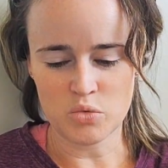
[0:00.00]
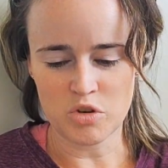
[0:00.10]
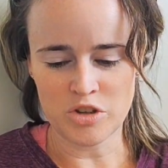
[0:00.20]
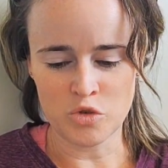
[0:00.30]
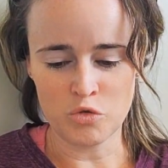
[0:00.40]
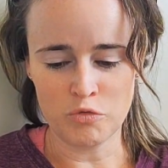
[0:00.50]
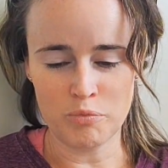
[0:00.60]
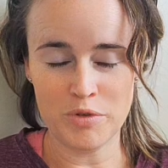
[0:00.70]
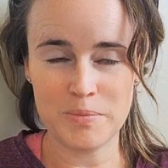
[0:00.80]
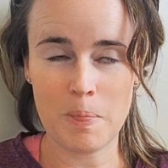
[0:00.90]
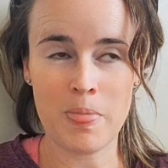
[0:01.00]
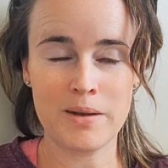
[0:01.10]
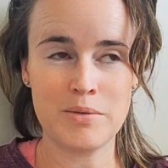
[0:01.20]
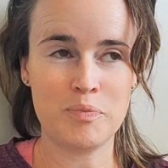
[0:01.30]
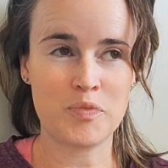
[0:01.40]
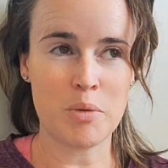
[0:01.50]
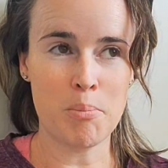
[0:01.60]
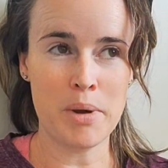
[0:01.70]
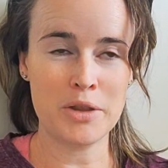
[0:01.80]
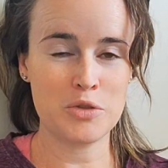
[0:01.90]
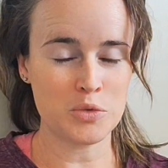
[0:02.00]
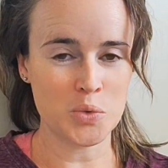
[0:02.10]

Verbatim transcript: you, you bent